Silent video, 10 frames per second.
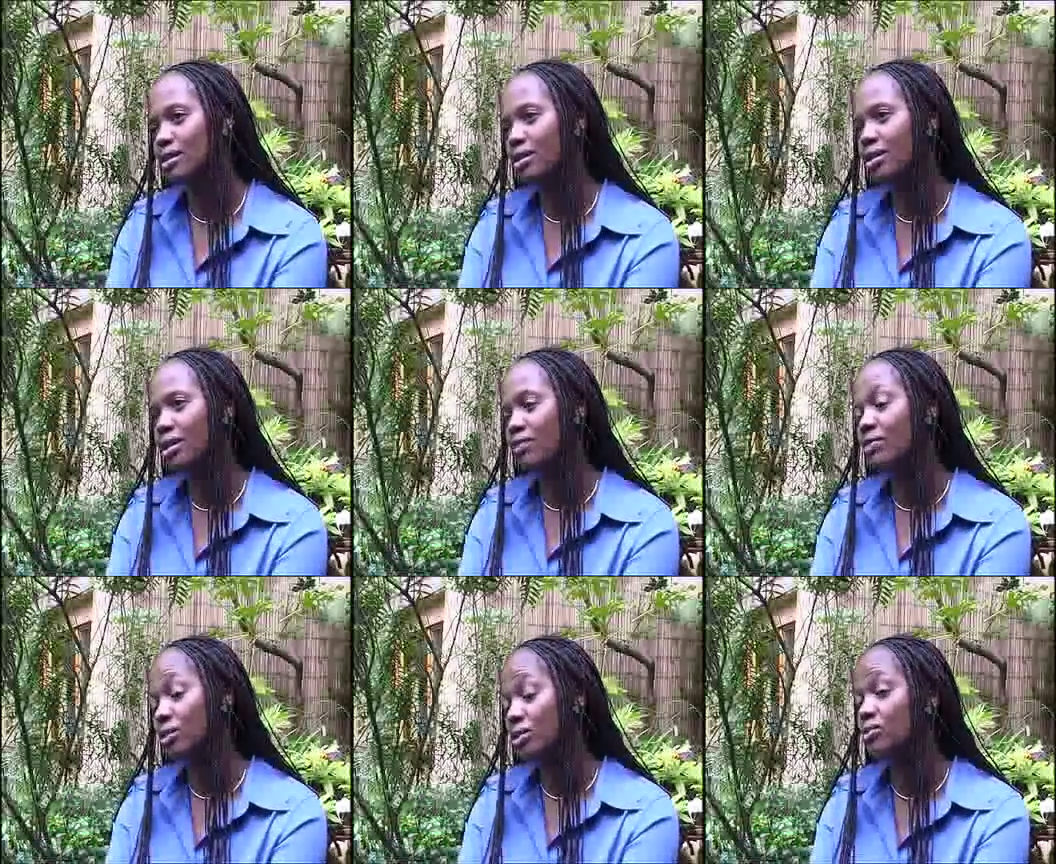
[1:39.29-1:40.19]
their
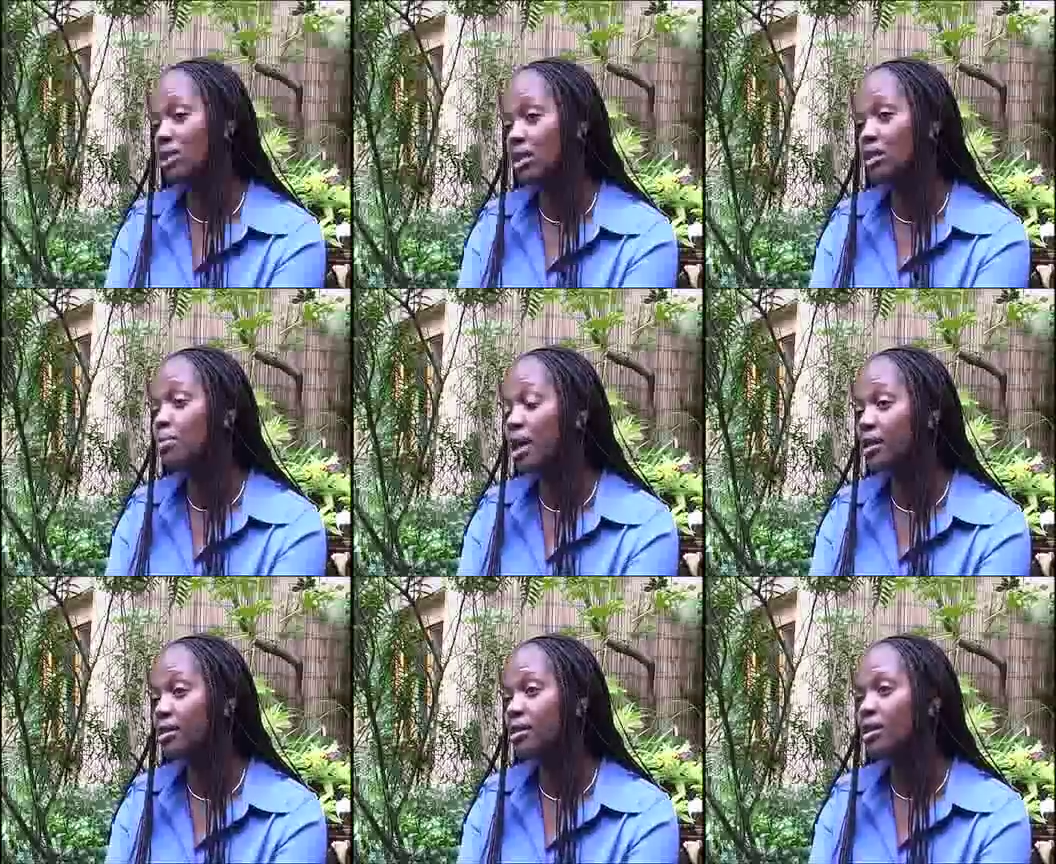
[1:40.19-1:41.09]
livelihoods really
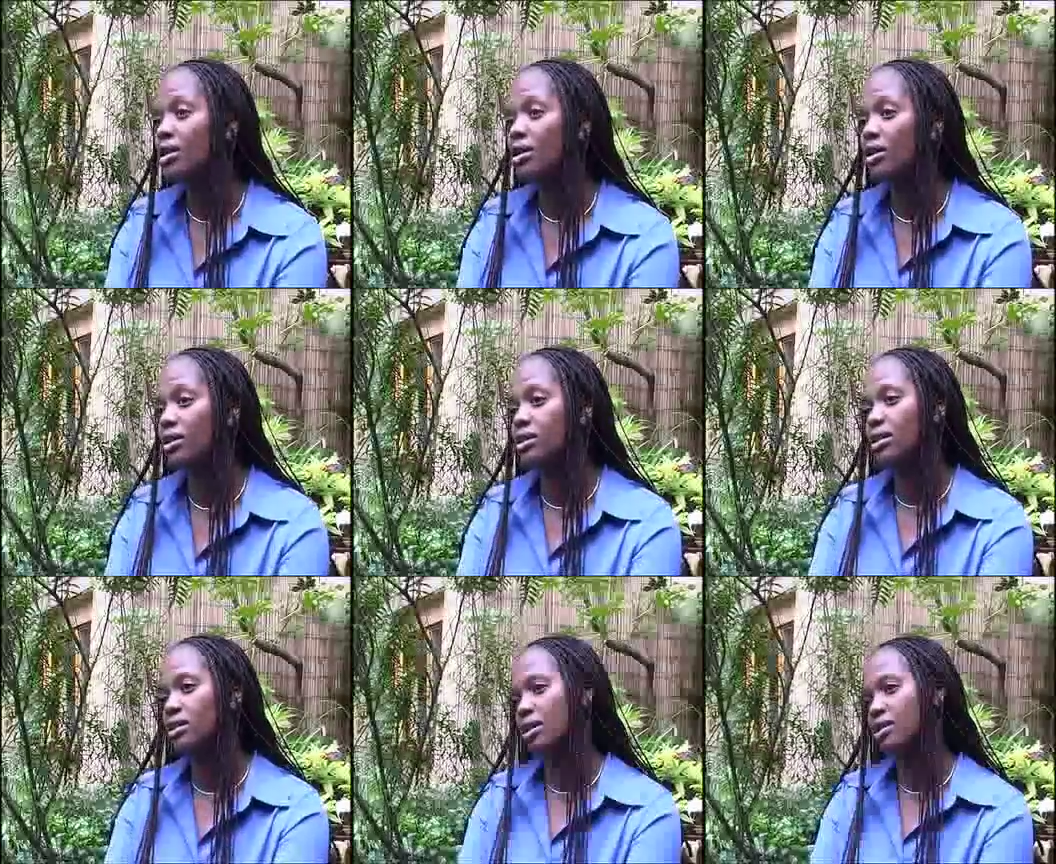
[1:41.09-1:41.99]
depends on the
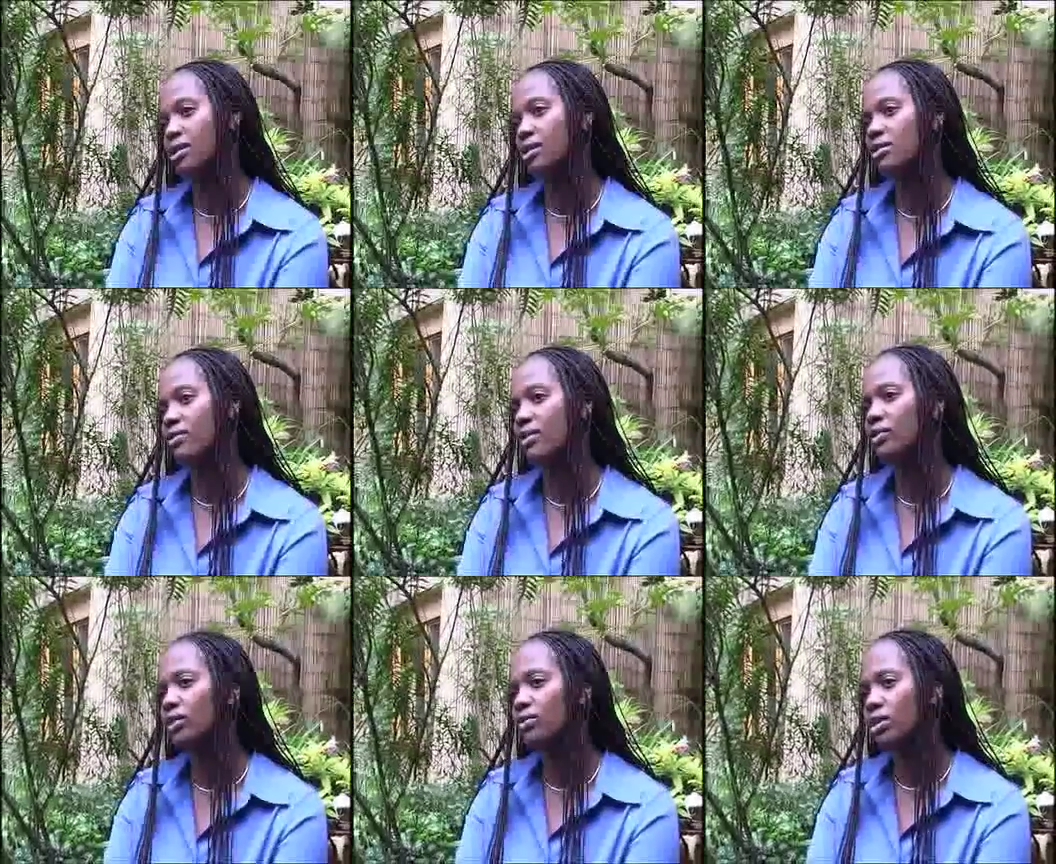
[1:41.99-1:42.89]
success and survival
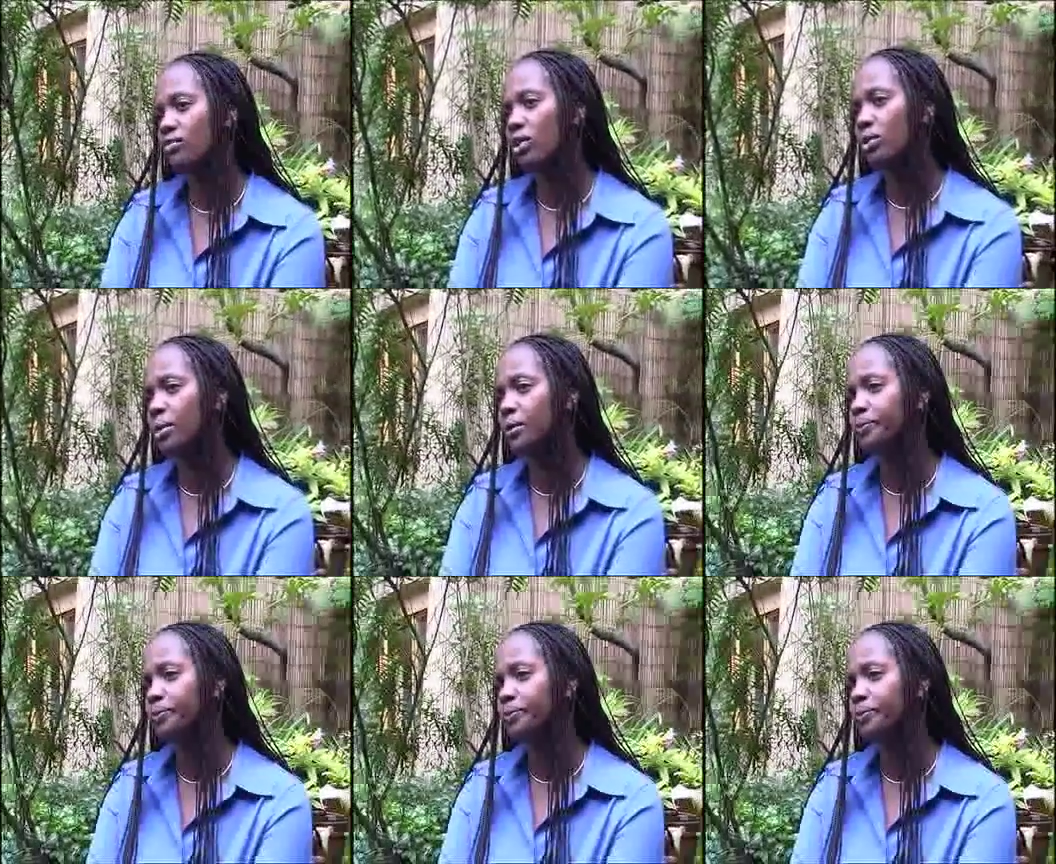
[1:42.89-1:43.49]
of the environment.